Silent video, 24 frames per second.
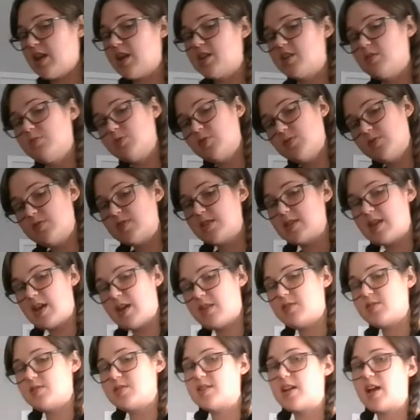I can move to the
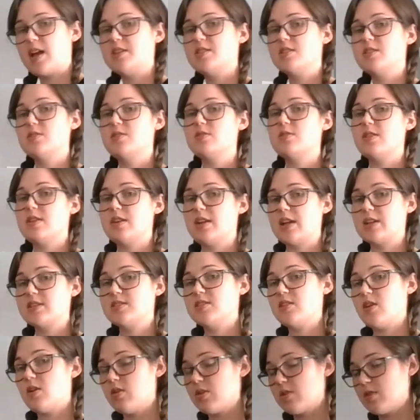other side to do the next
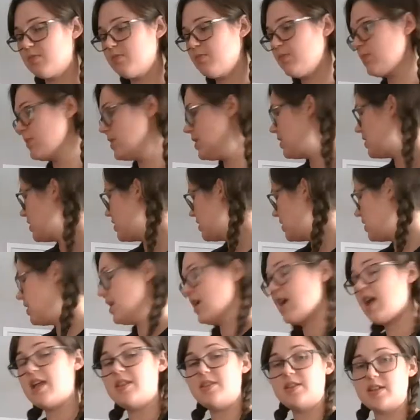arm
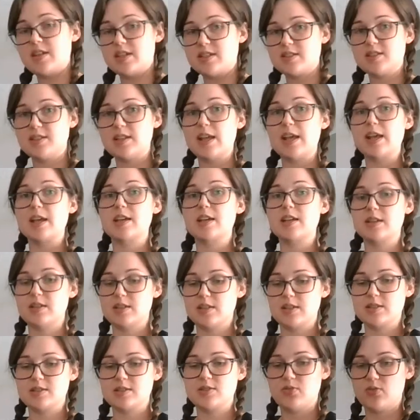and the next leg and the
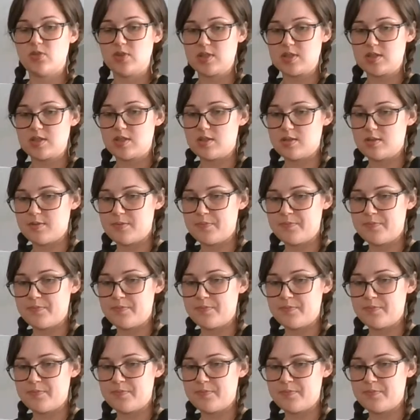next foot.